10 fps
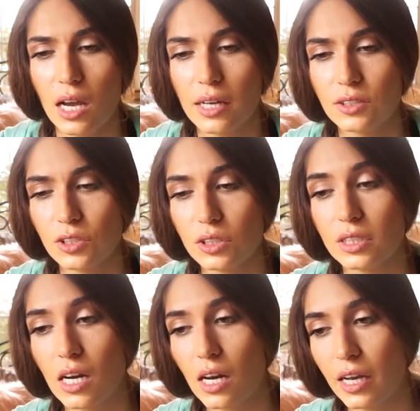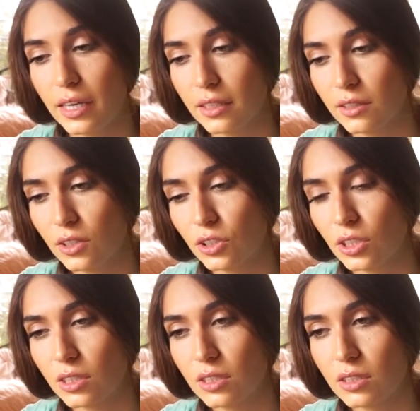as you're dying you're
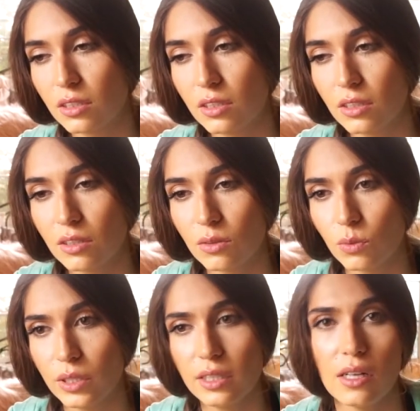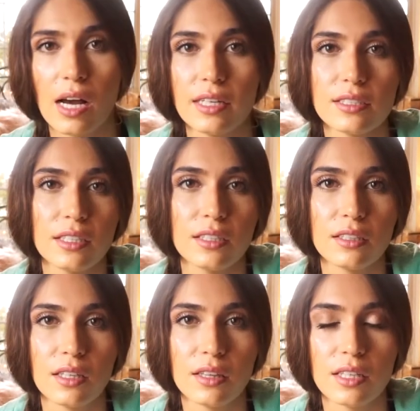just
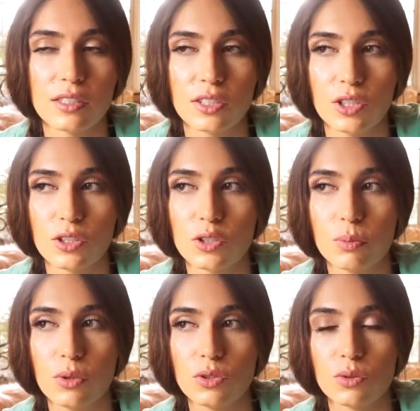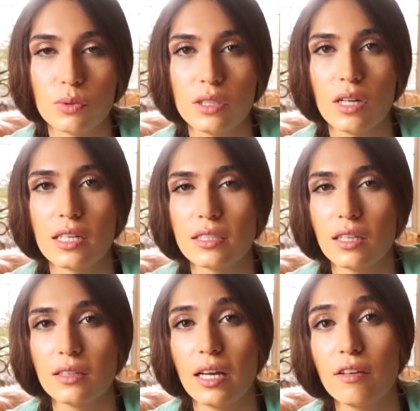realizing the things that you're supposed to realize
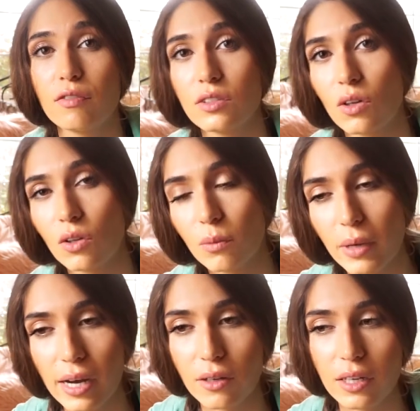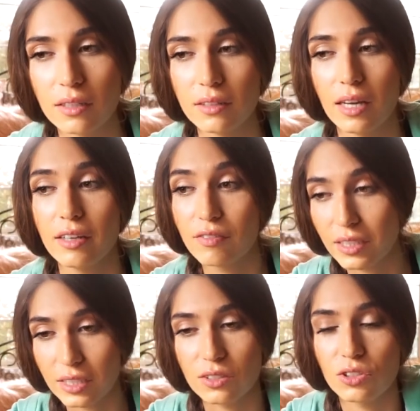that life is all about. And life
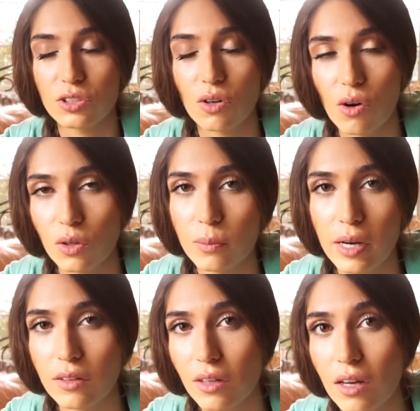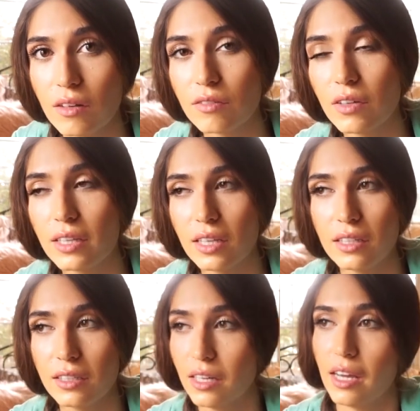is just all about love at the
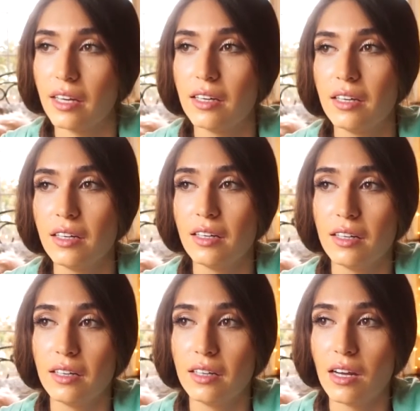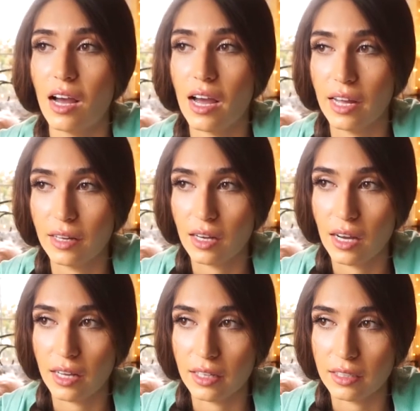end of the day. I,
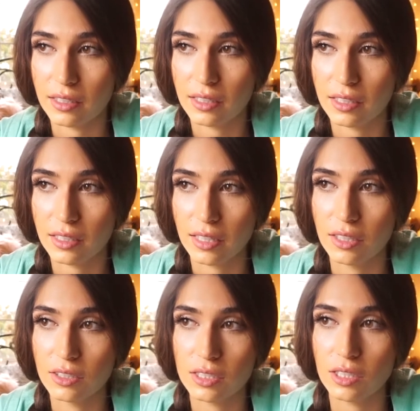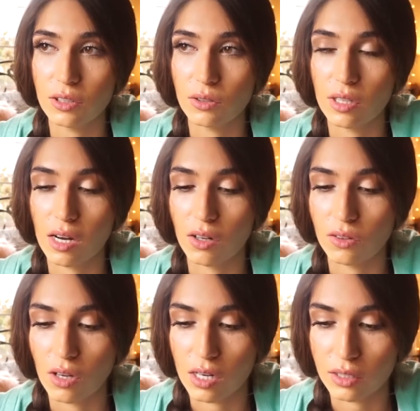I can guarantee you that a
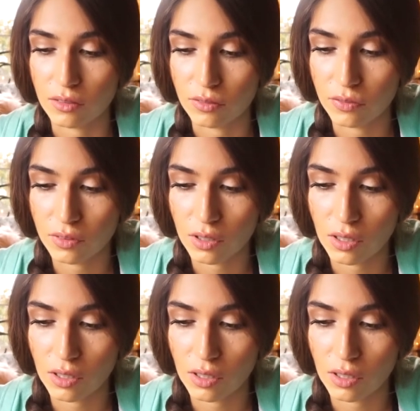lot of